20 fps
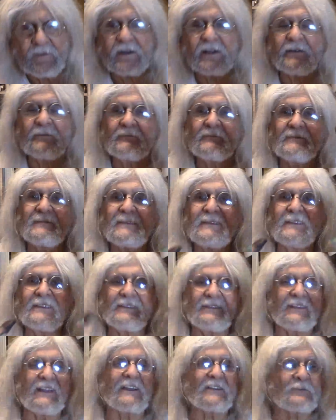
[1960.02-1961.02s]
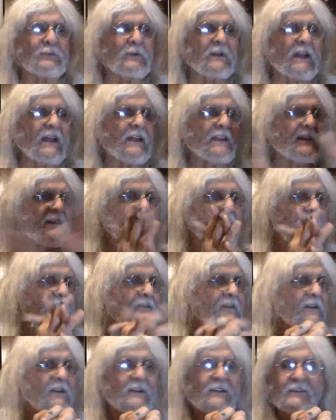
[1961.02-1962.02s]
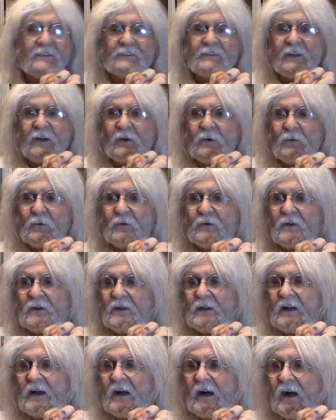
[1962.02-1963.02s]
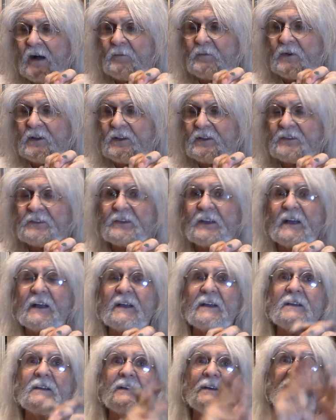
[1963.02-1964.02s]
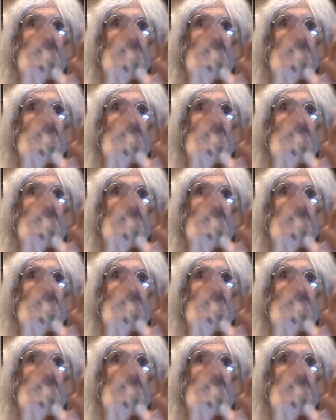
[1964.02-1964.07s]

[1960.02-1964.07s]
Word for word: it, that's what I love. So I'm going to say